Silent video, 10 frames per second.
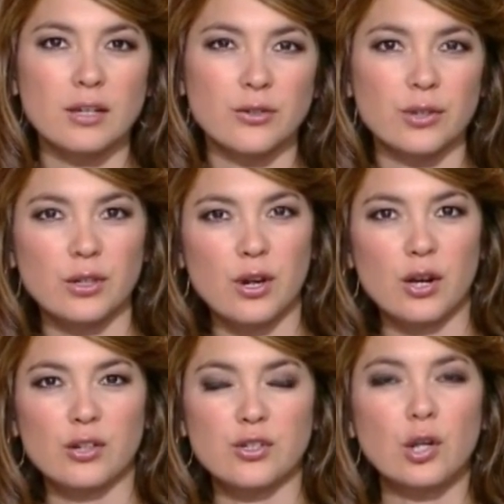
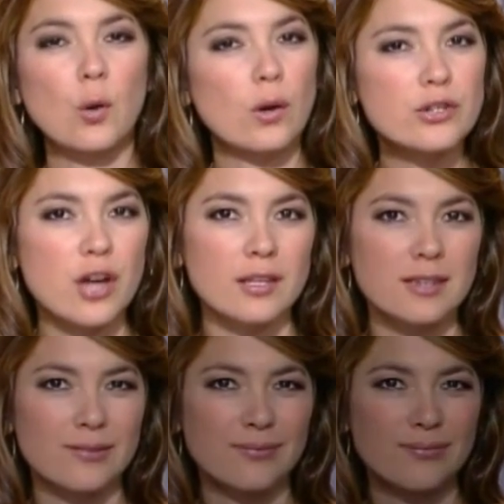editor-at-large, Corey Johnson.